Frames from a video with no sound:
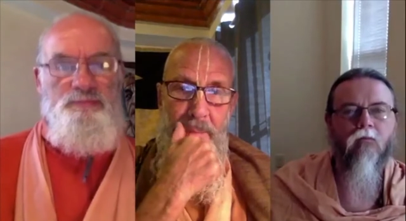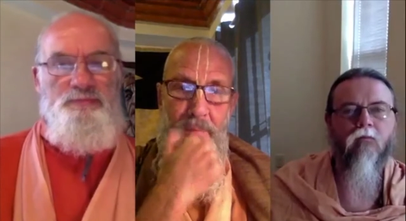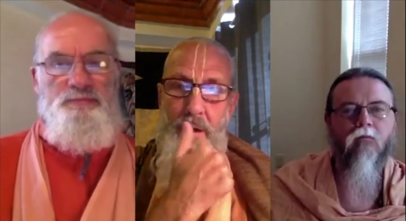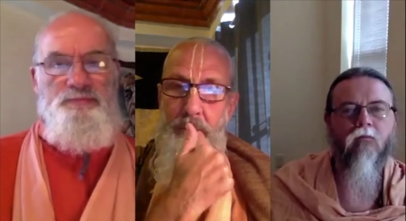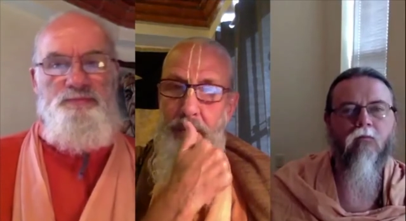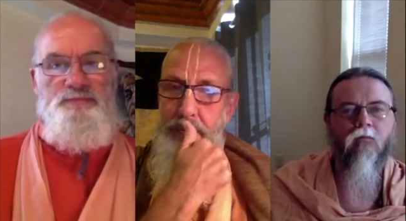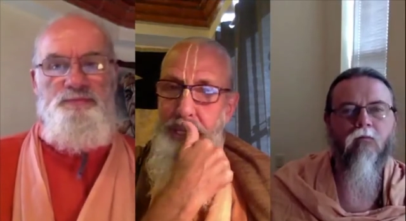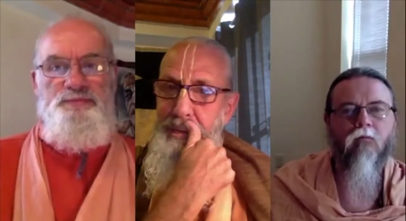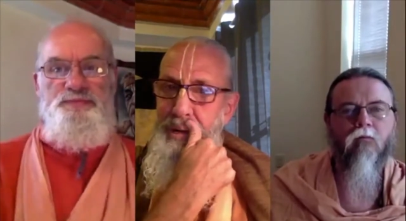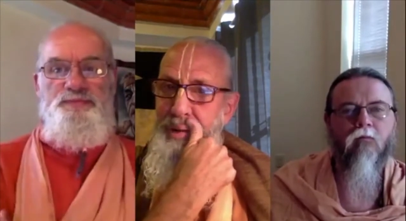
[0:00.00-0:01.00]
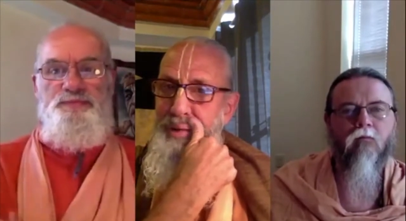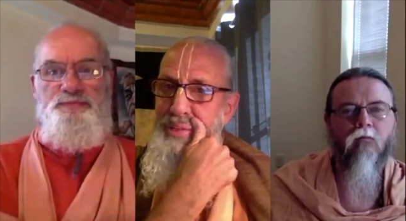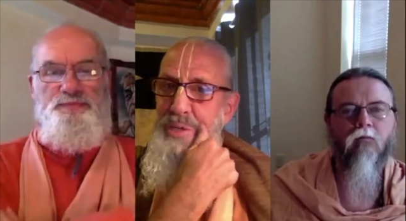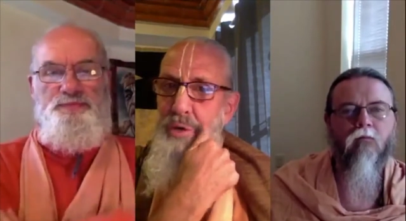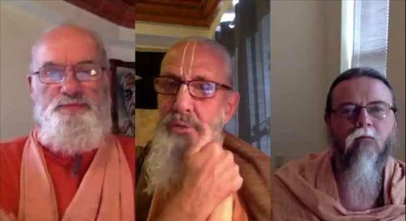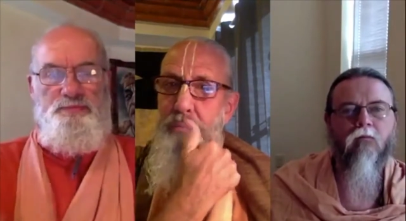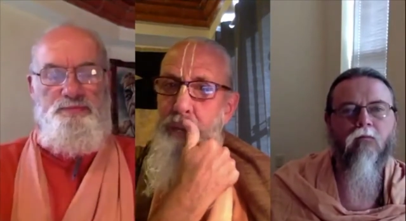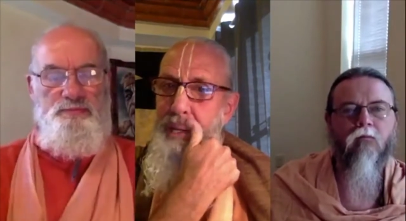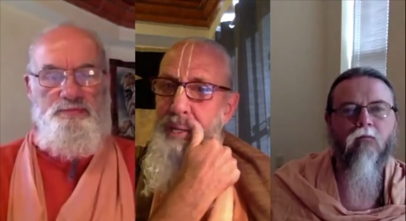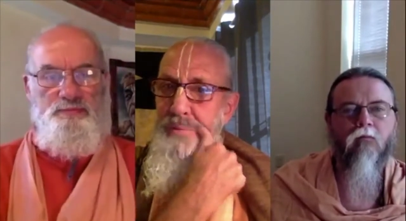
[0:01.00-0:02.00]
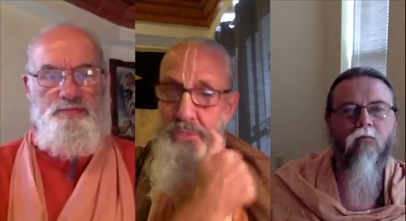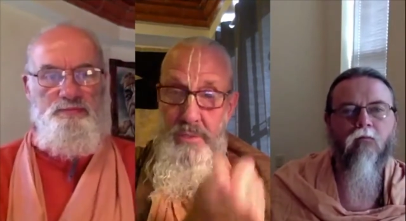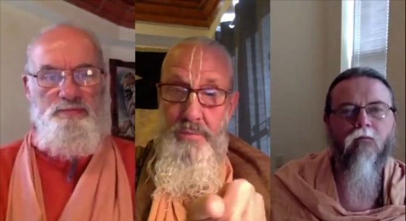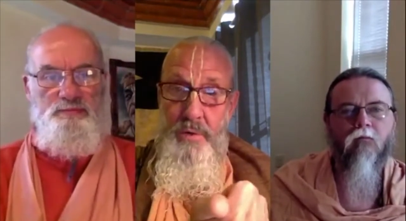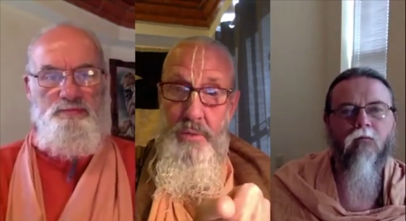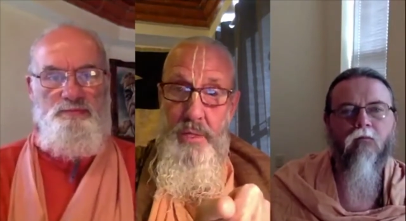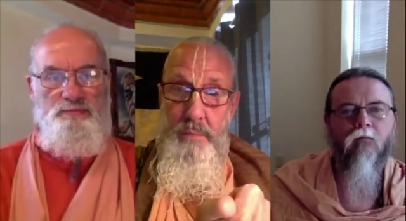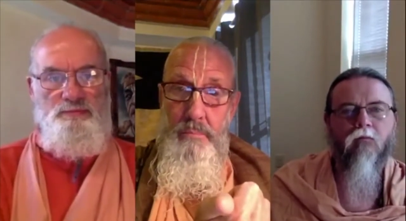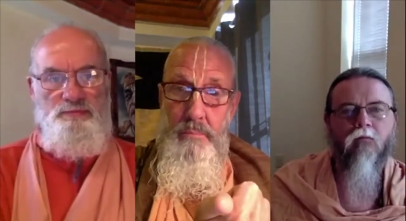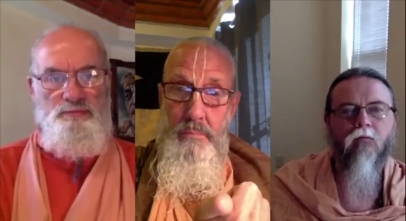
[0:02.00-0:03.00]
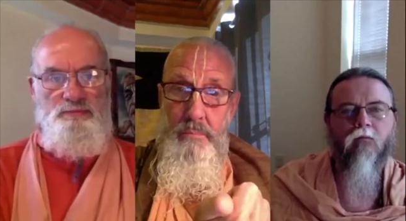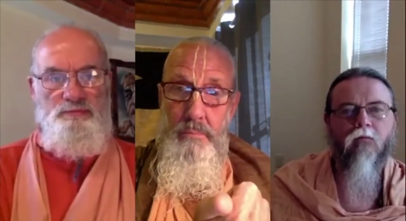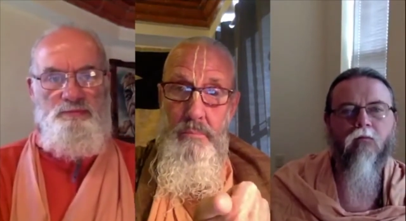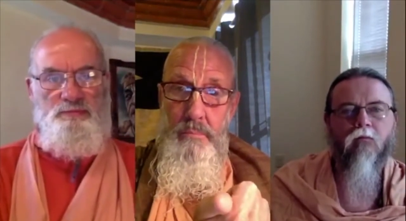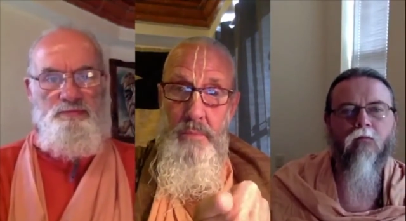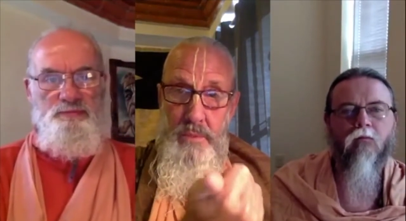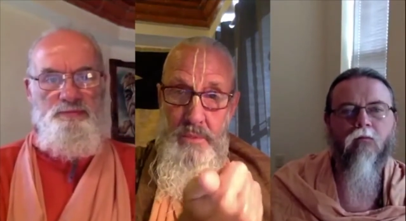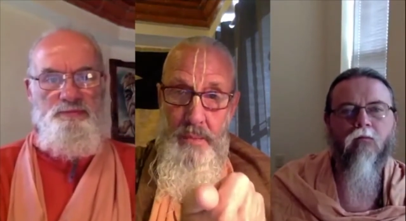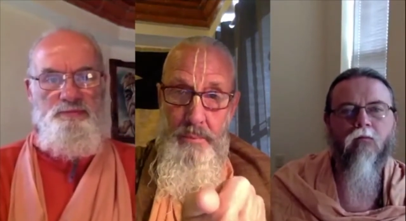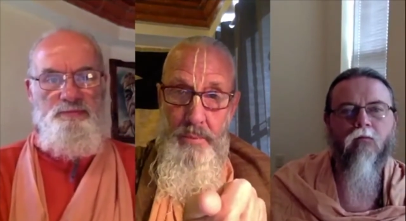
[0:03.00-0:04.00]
Speaker 1: Prabhupada didn't know they stole the money. He was a devotee, a disciple.